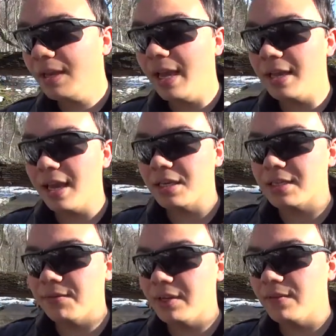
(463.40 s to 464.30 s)

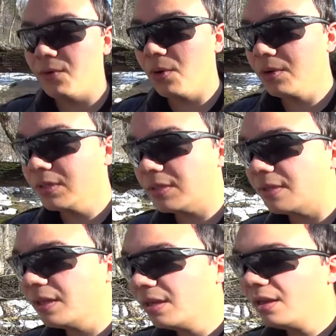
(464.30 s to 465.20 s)
AK-74s,
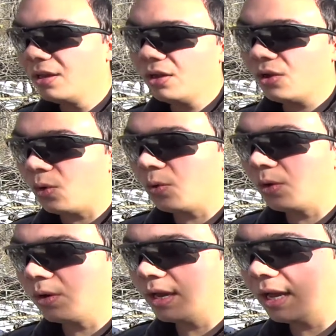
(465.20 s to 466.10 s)

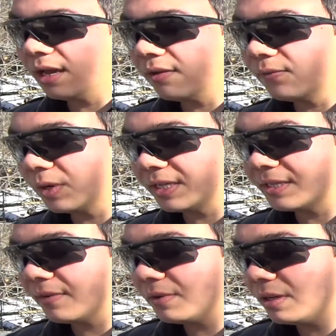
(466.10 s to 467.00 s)
or a
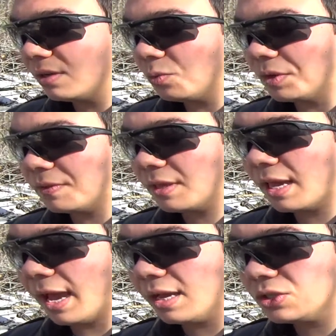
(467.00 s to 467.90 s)
47 with
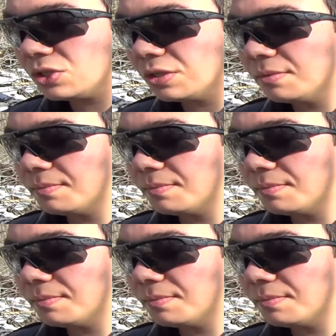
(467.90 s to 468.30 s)
cash.